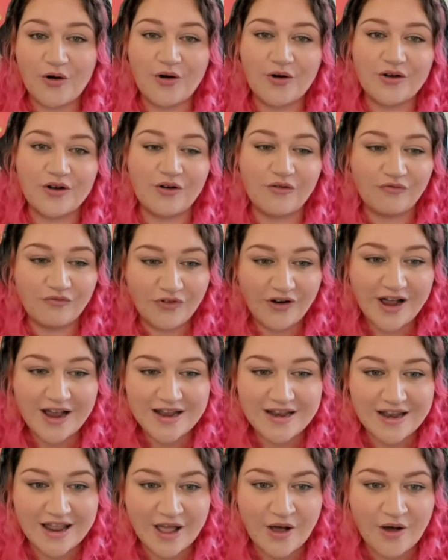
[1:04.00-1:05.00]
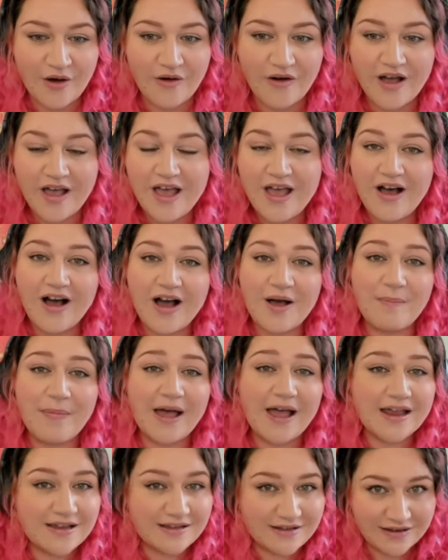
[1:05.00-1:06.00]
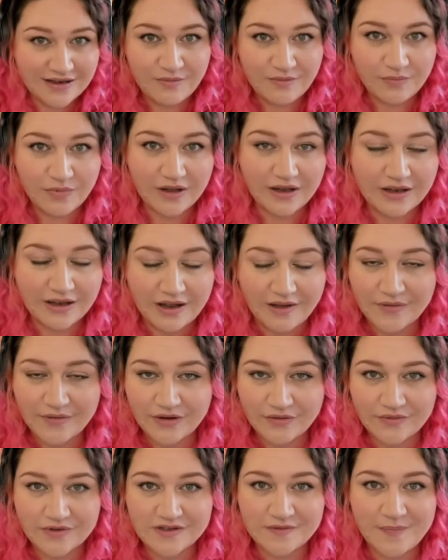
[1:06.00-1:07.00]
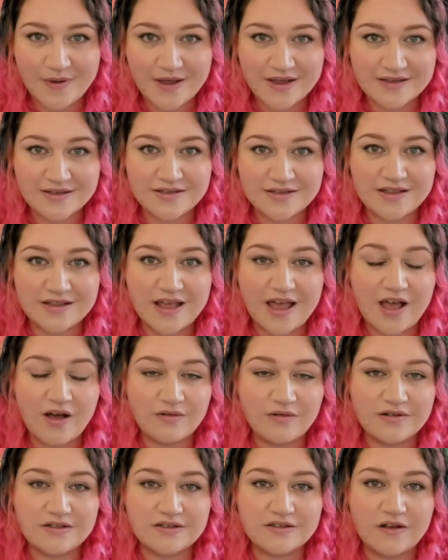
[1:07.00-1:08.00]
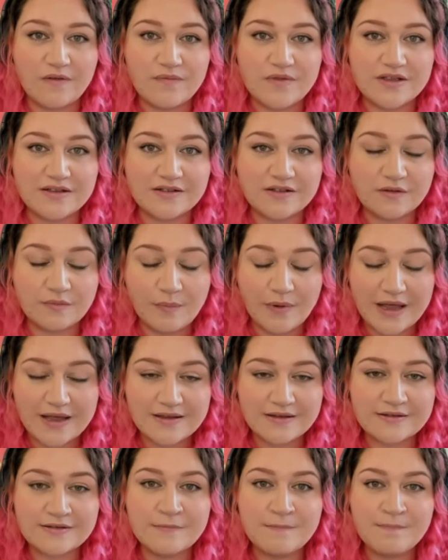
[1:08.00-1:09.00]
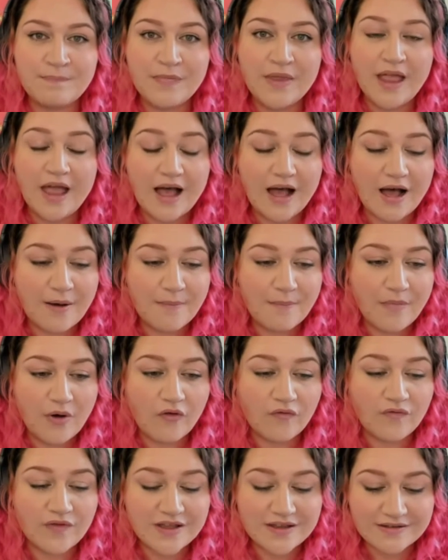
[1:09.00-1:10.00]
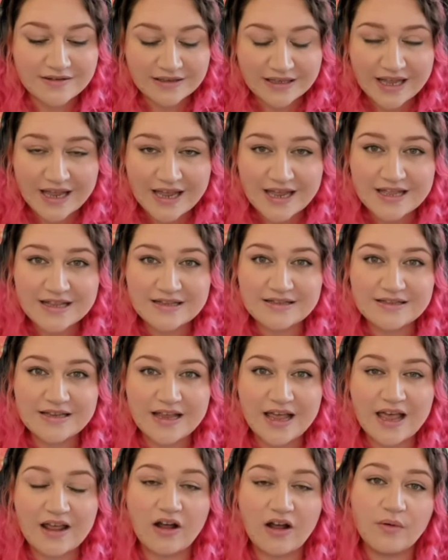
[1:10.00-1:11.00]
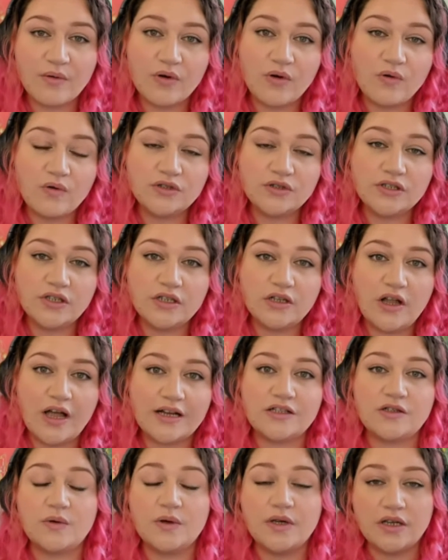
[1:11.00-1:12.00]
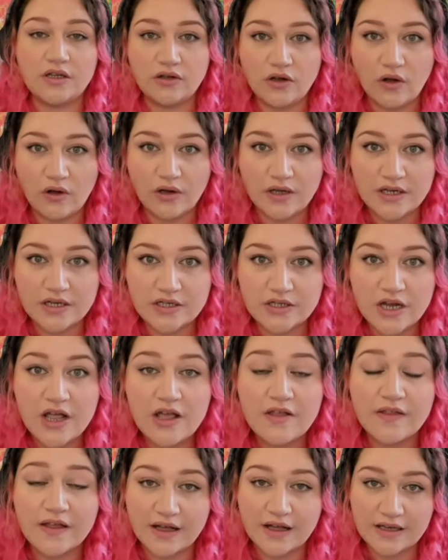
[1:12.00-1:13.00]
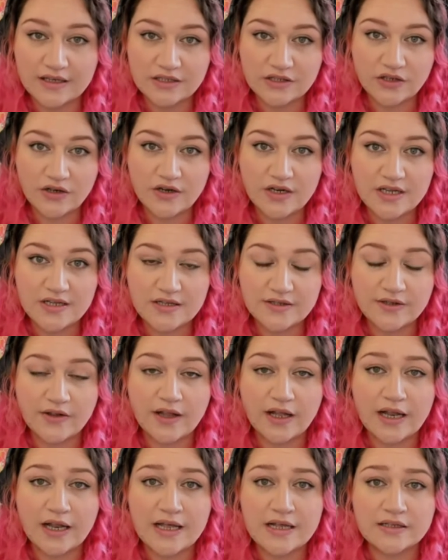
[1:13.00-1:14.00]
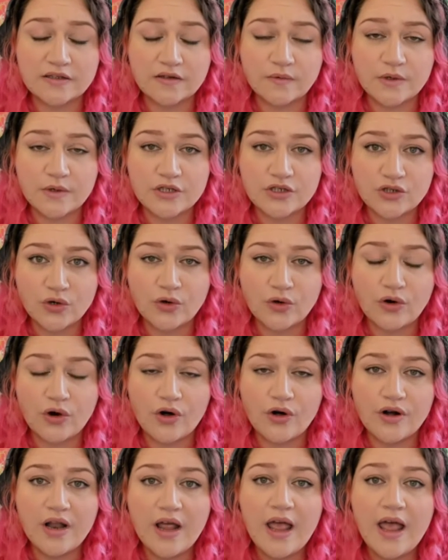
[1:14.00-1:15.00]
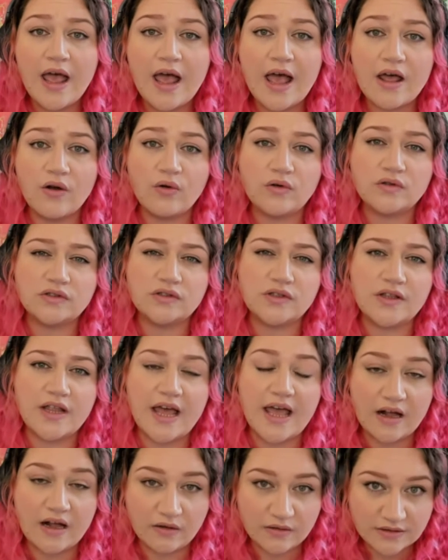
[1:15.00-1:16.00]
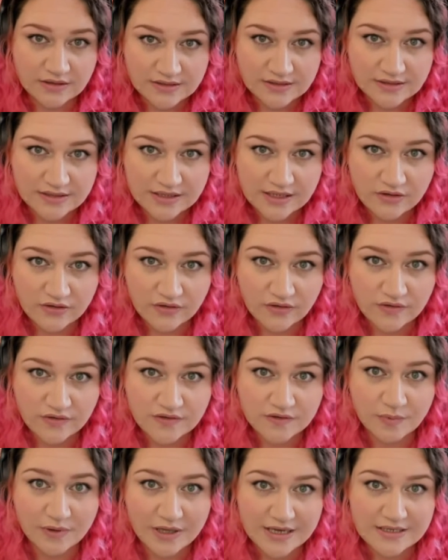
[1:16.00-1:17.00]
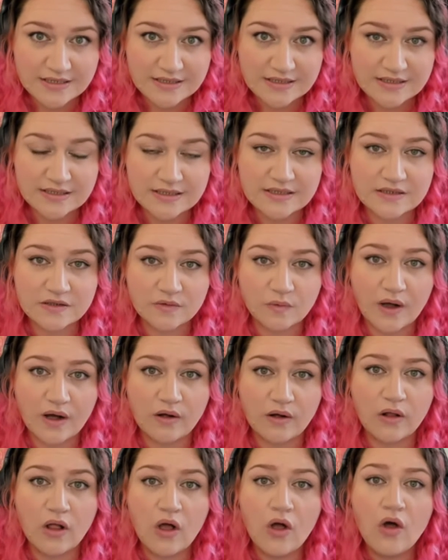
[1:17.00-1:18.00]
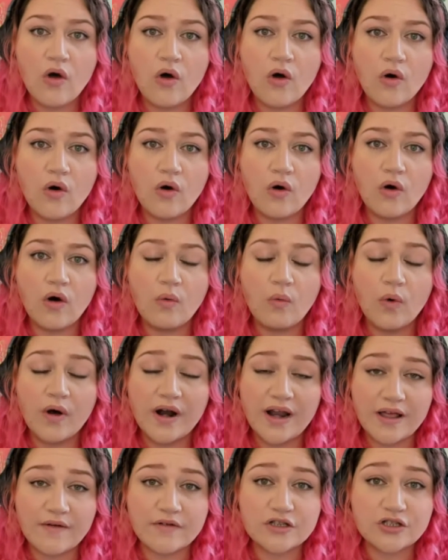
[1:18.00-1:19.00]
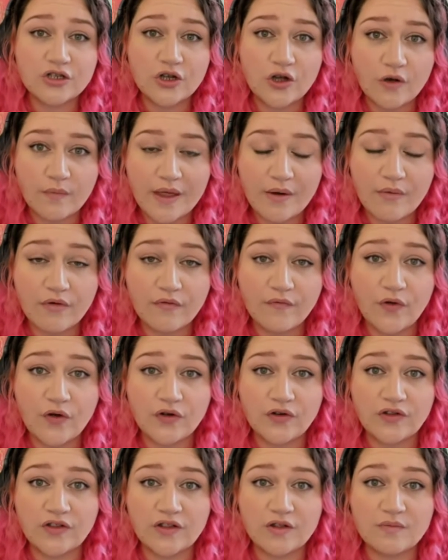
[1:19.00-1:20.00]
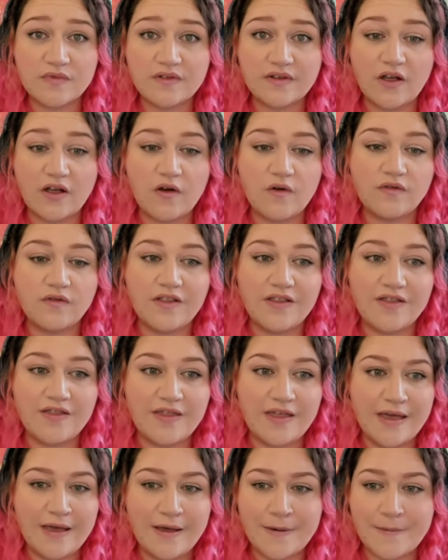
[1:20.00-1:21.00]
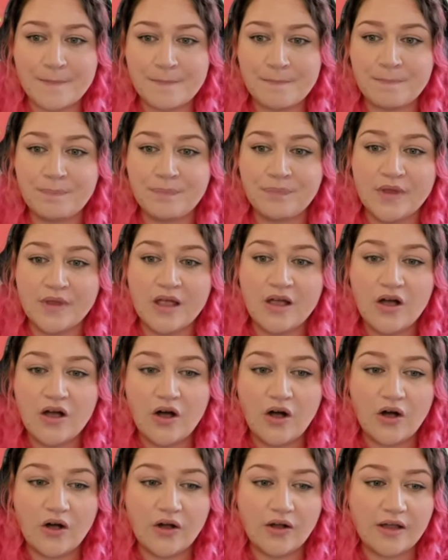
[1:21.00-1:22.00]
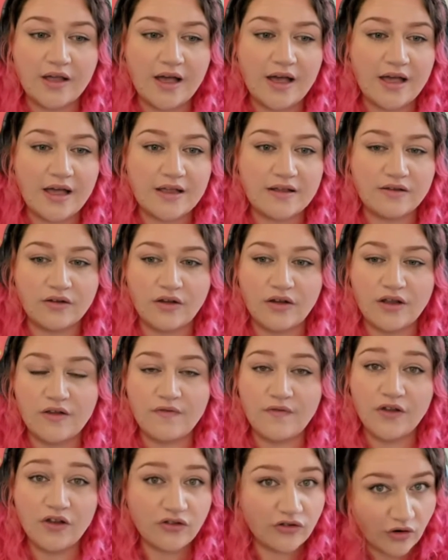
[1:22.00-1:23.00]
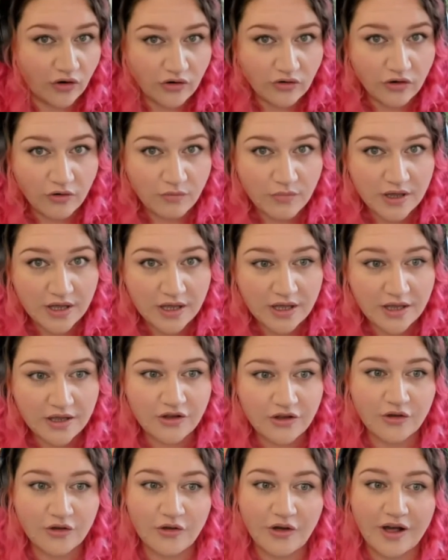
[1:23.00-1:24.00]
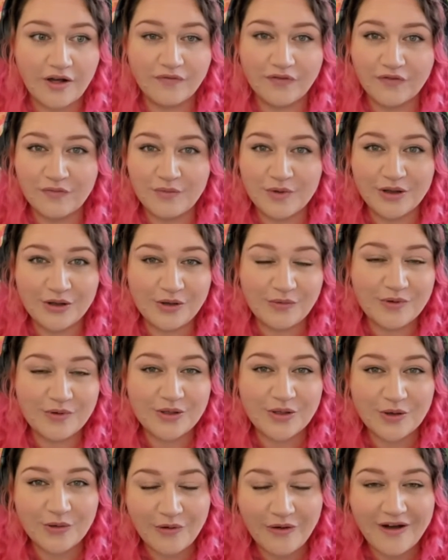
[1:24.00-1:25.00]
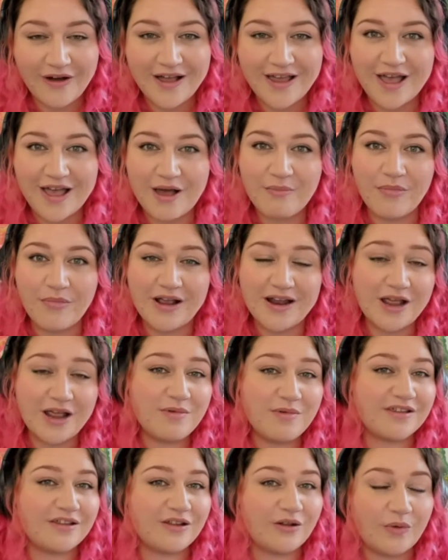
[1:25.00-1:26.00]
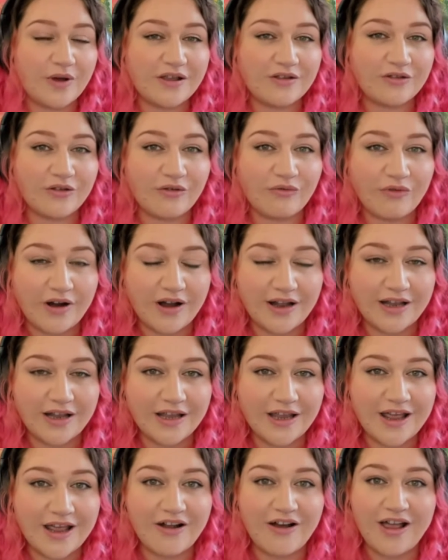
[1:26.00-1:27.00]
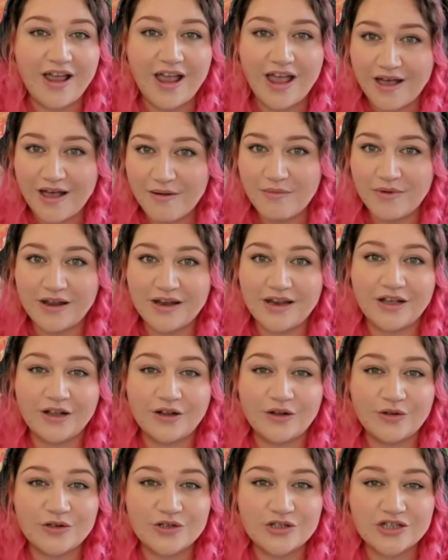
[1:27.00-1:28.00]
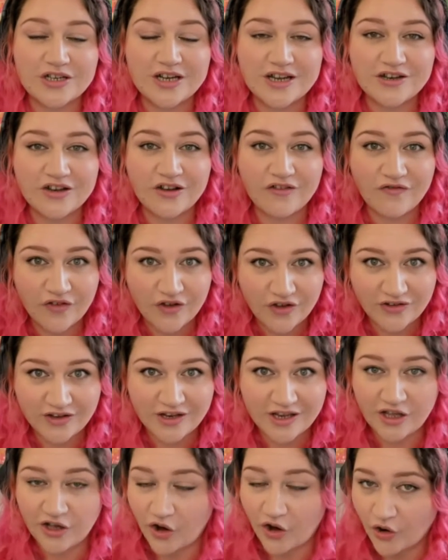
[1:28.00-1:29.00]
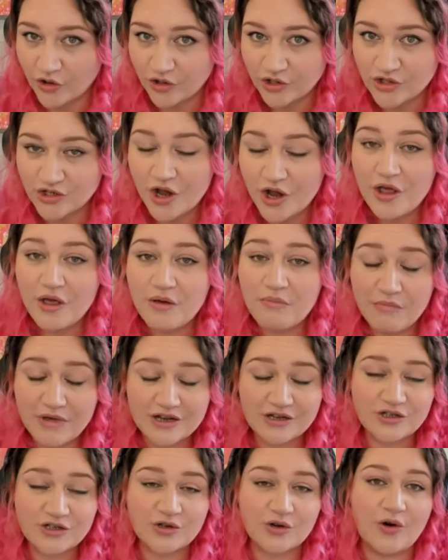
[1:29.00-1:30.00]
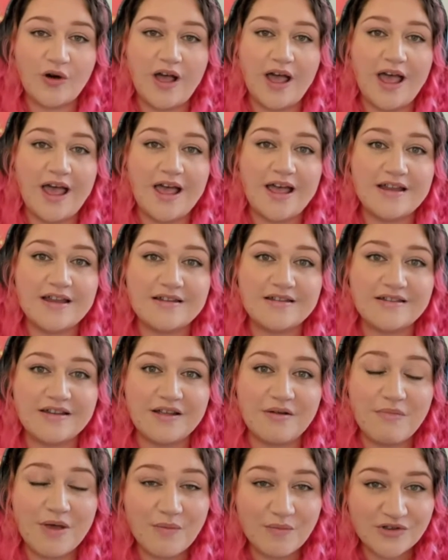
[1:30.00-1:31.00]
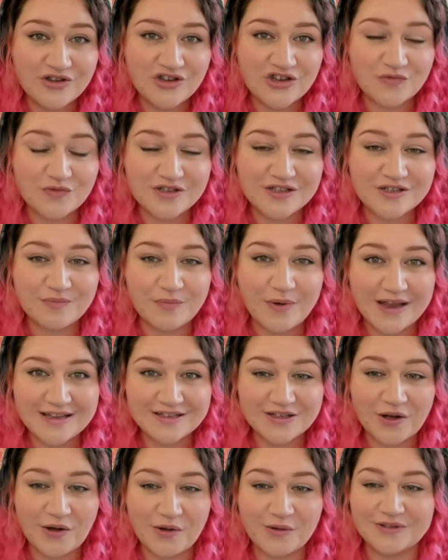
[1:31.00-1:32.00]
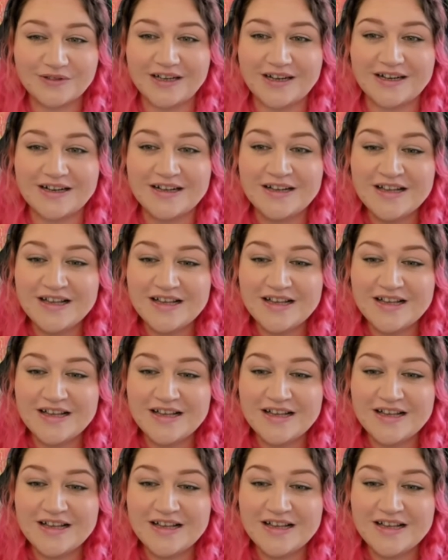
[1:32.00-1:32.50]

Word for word: on right now. I pay deep, loving respects to the elders of this space, um, of these lands, and I would also like to acknowledge the custodians on the lands on which you're on and also the elders in those places as well, or whatever term they refer to themselves there. Okay, so if you don't know me, you're unfamiliar with who I am, my name is Louise O'Reilly, and I am an inclusion and diversity coach, mentor, and membership space holder.